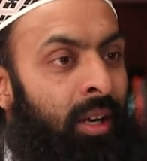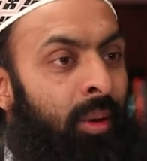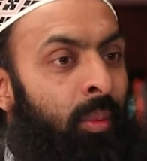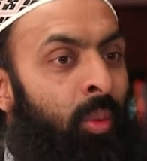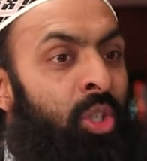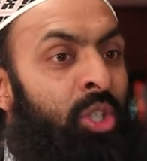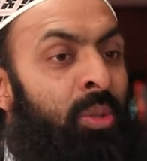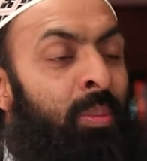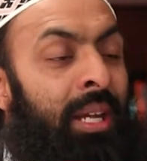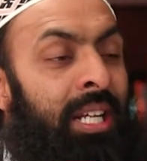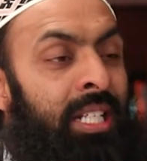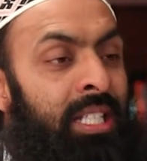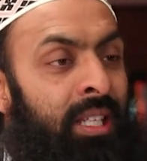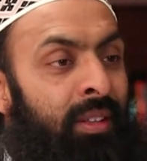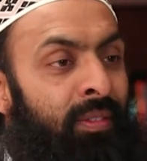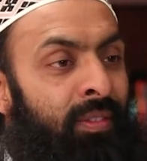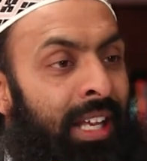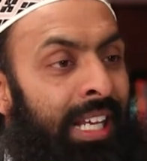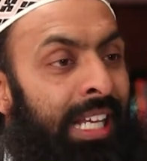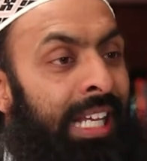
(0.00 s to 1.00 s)
which makes it
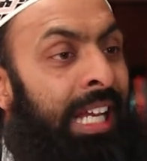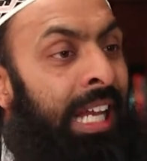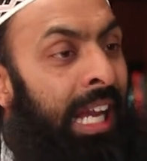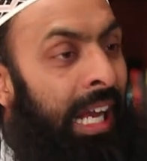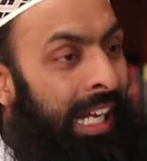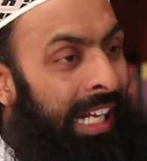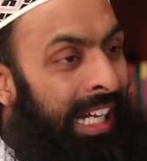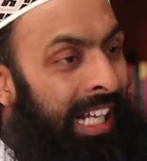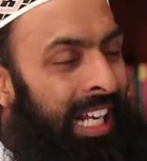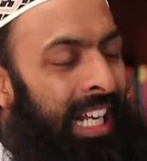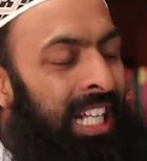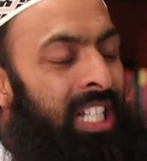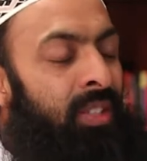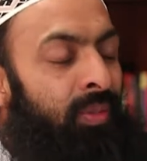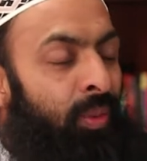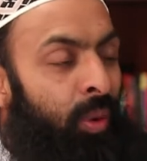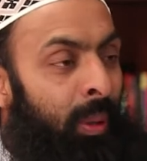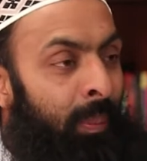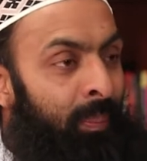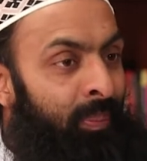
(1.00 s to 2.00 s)
very
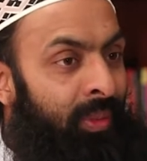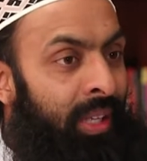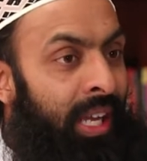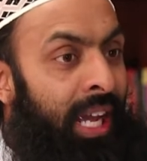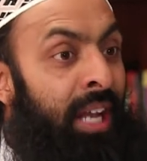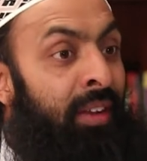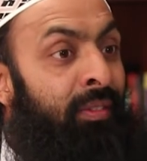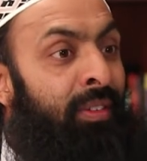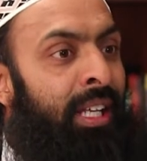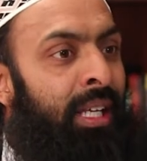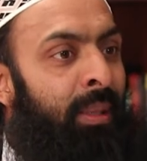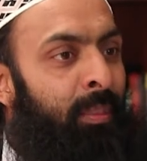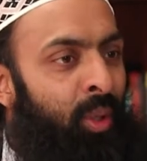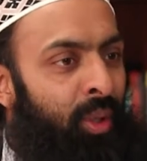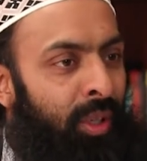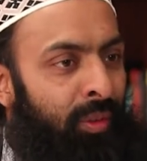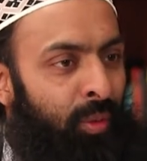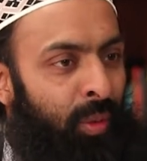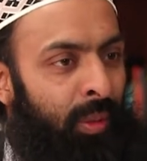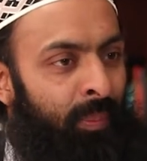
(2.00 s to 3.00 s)
graceful and very
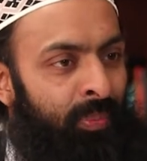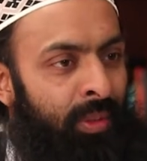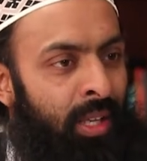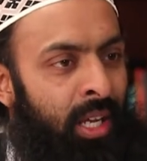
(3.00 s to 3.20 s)
beautiful.